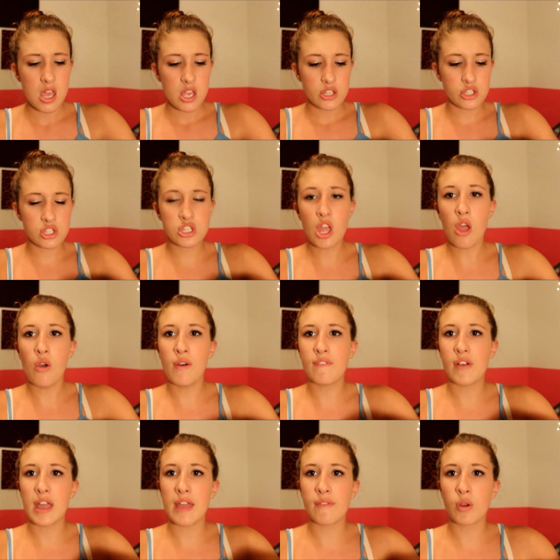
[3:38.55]
So if
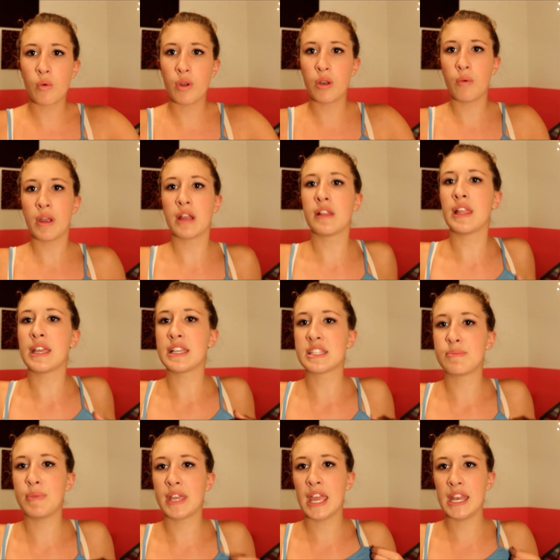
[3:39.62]
I ever want to wear like a
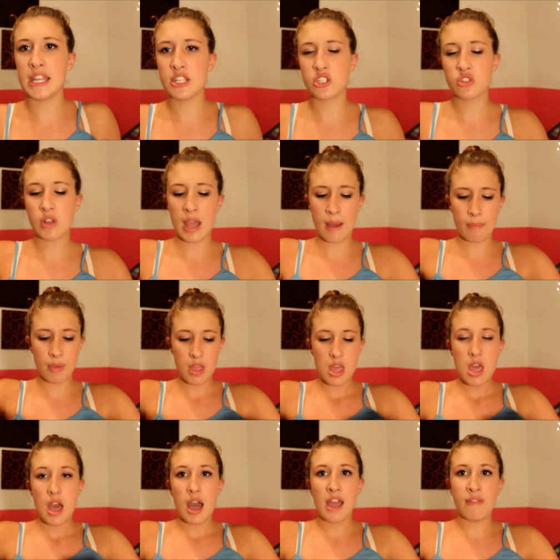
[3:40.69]
spaghetti strap,
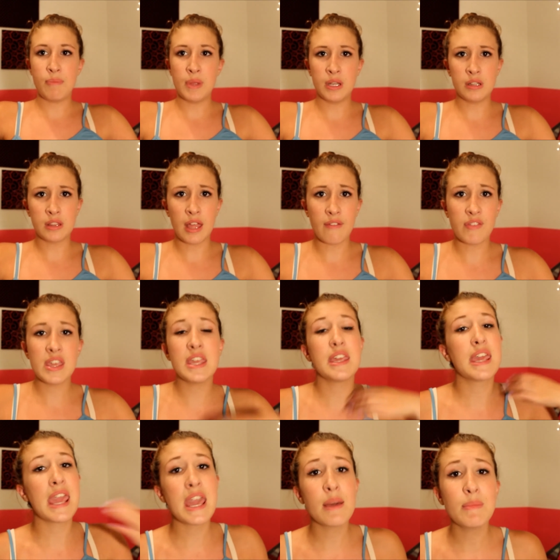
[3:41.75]
I've been loving
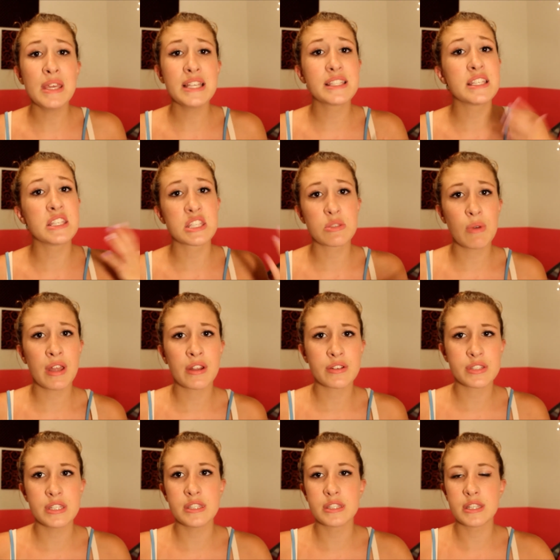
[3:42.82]
camis and
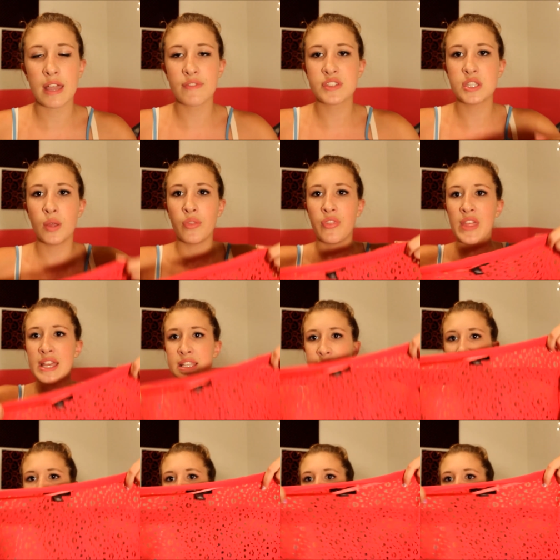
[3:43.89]
sweaters and stuff. So this